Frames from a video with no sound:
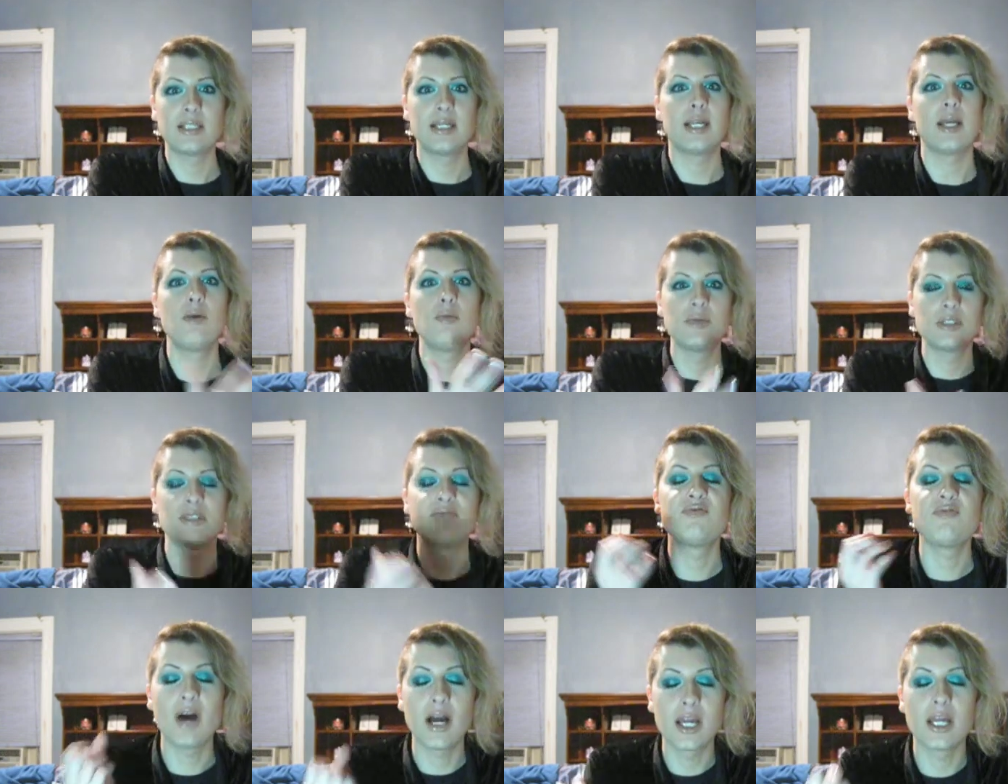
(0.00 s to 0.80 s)
Like, it was
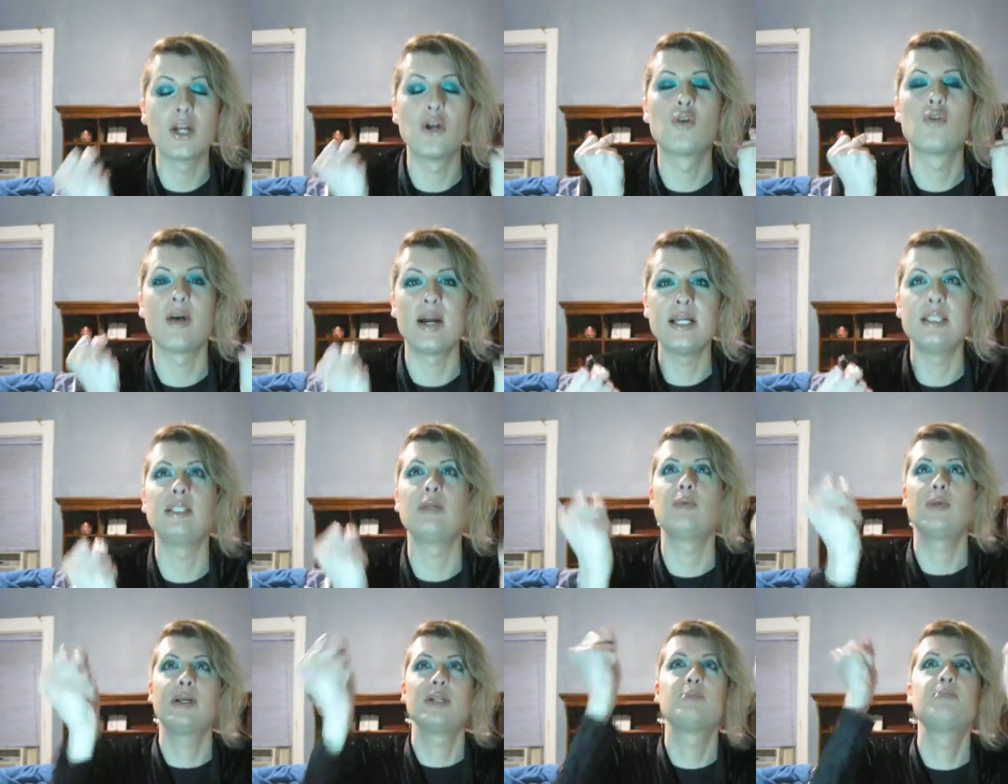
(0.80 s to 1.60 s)

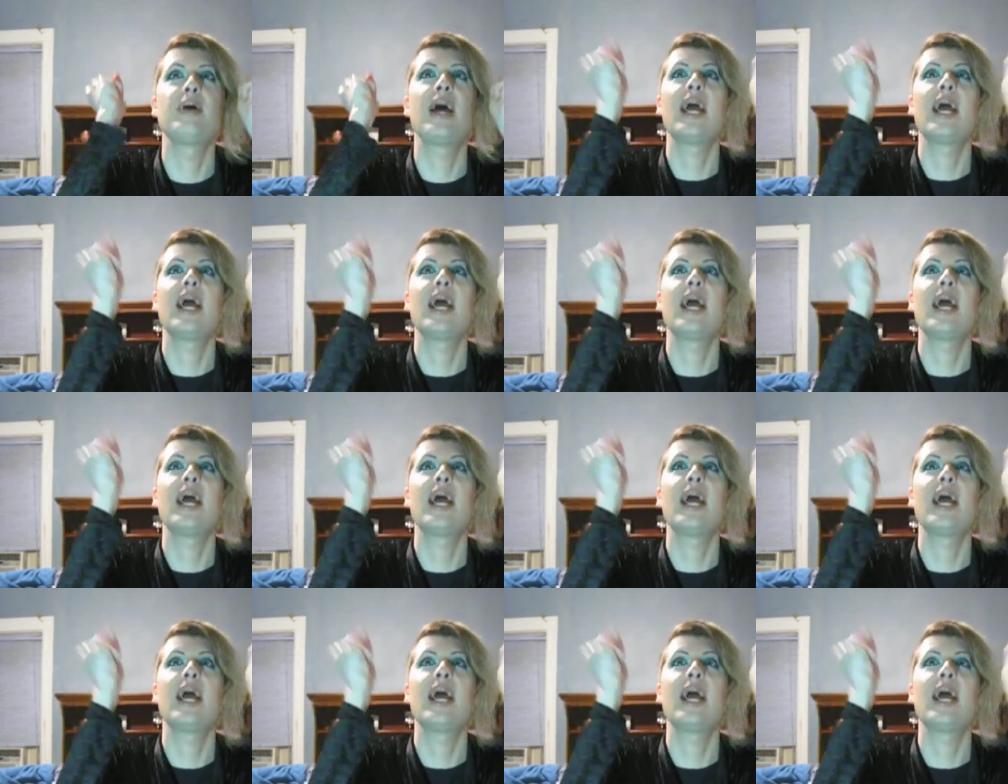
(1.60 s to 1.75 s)
crazy. We're like